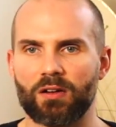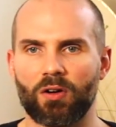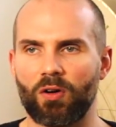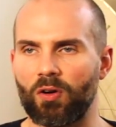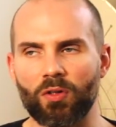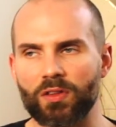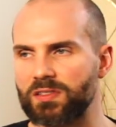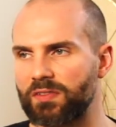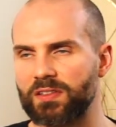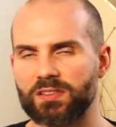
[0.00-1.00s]
all the
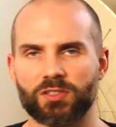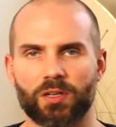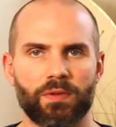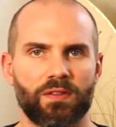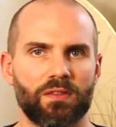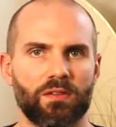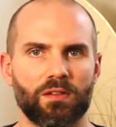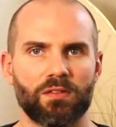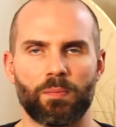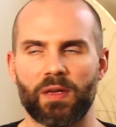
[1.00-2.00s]
stuff that's attributed
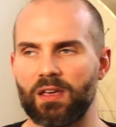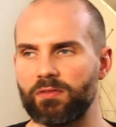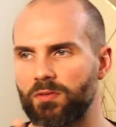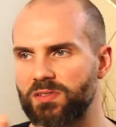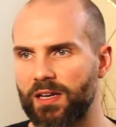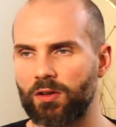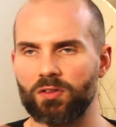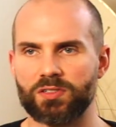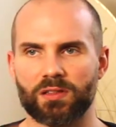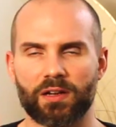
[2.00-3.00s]
to behavioral
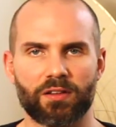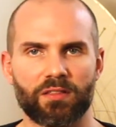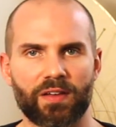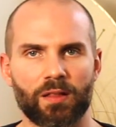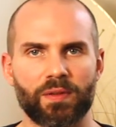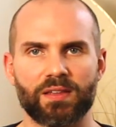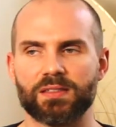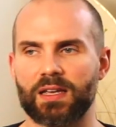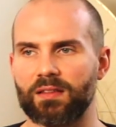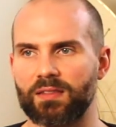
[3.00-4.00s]
psychology, learning development,
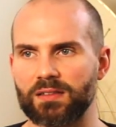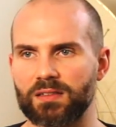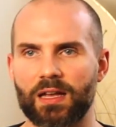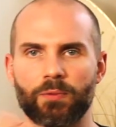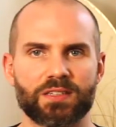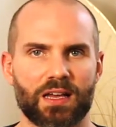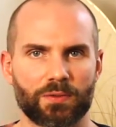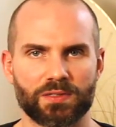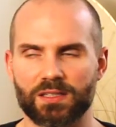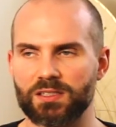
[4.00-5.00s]
these kind of things, language
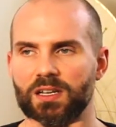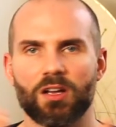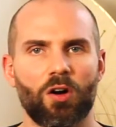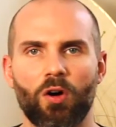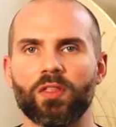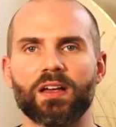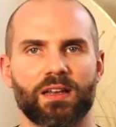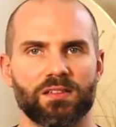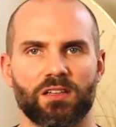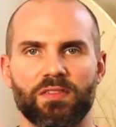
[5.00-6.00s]
acquisition, all that
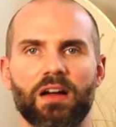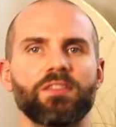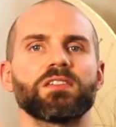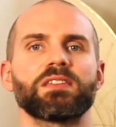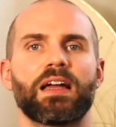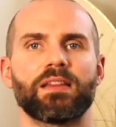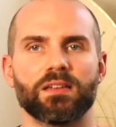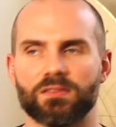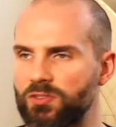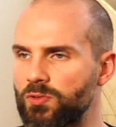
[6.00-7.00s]
kind of stuff. They understand it.
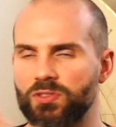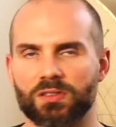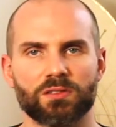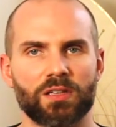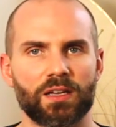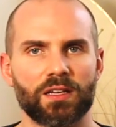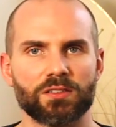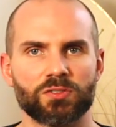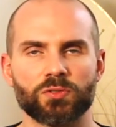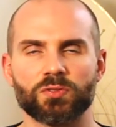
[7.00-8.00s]
Social
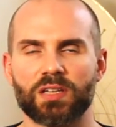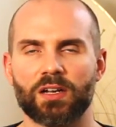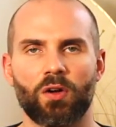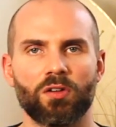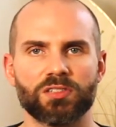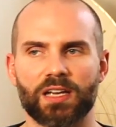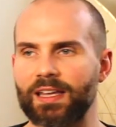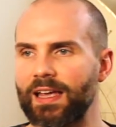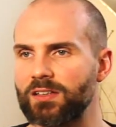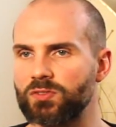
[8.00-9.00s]
psychology, I
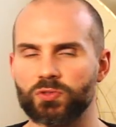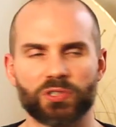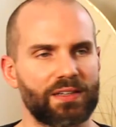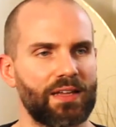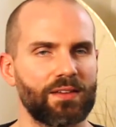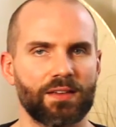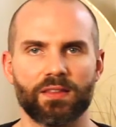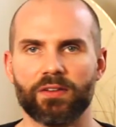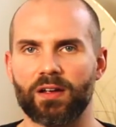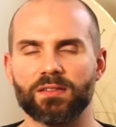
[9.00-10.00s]
get it. Social identity
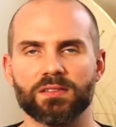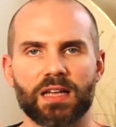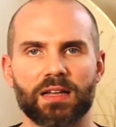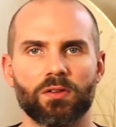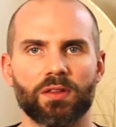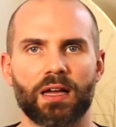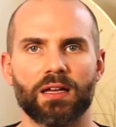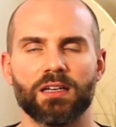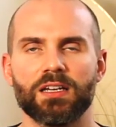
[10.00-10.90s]
theory, I understand all that.